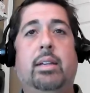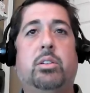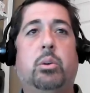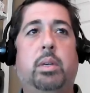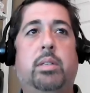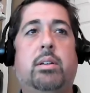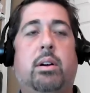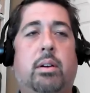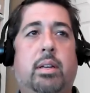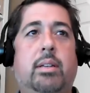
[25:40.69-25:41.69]
So we
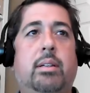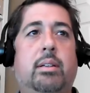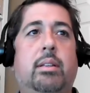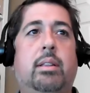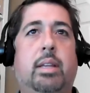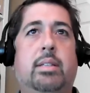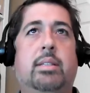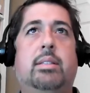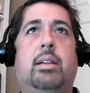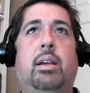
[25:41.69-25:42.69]
started
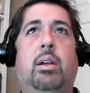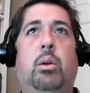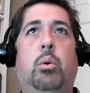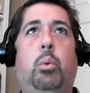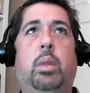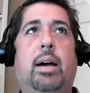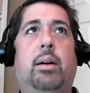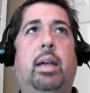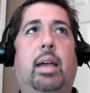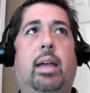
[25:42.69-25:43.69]
this without
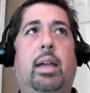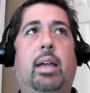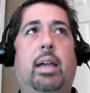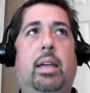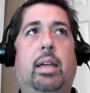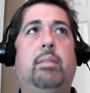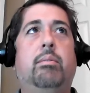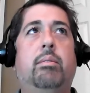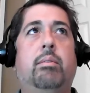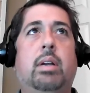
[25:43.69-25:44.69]
a
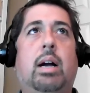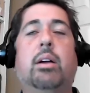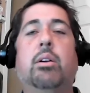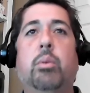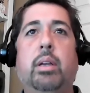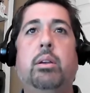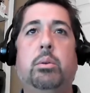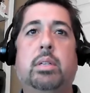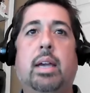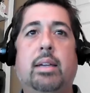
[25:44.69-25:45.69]
concrete
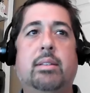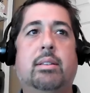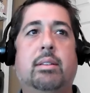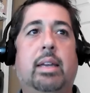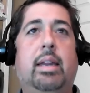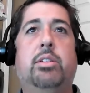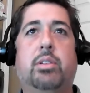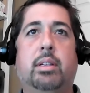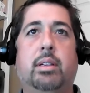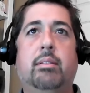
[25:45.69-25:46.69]
use case
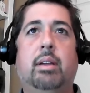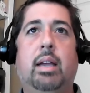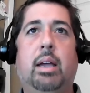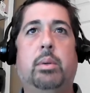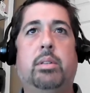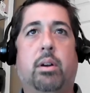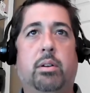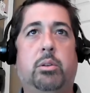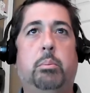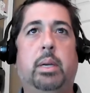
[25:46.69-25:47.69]
initially, and we started
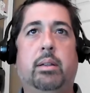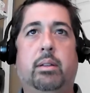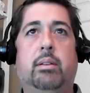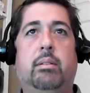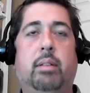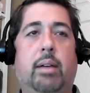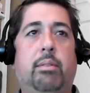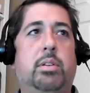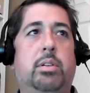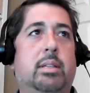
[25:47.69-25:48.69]
to build
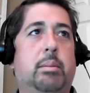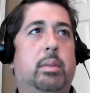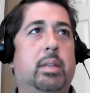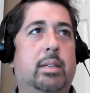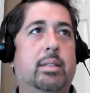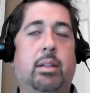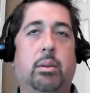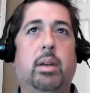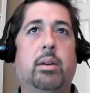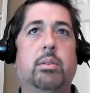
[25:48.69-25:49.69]
leveraging some of the
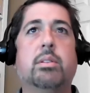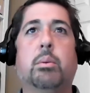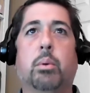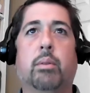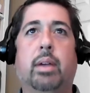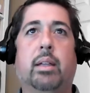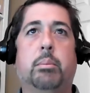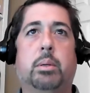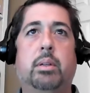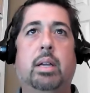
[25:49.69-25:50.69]
accelerators that were
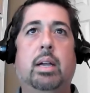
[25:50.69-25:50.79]
available.